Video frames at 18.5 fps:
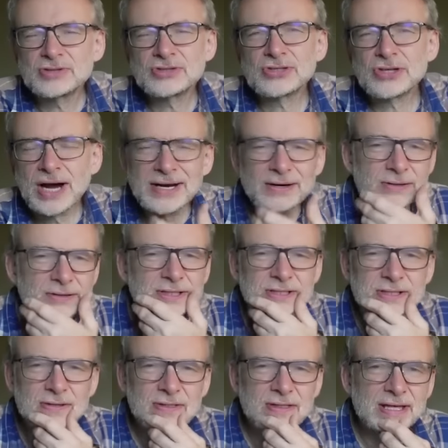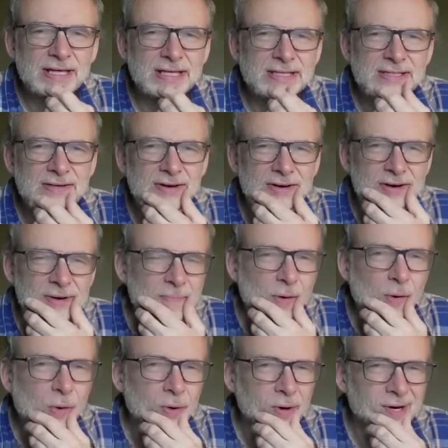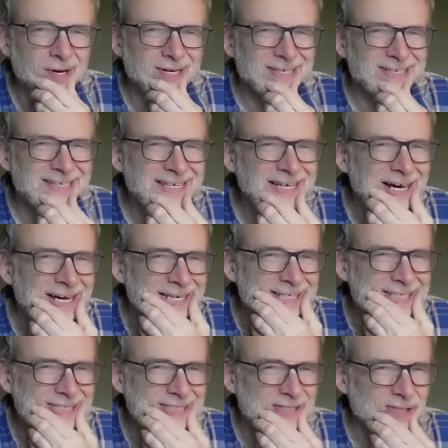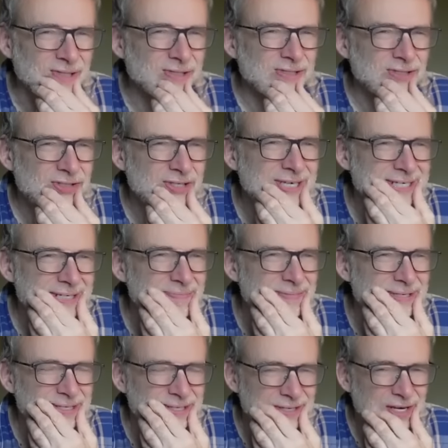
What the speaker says: try not to do things that are important at night, or try to,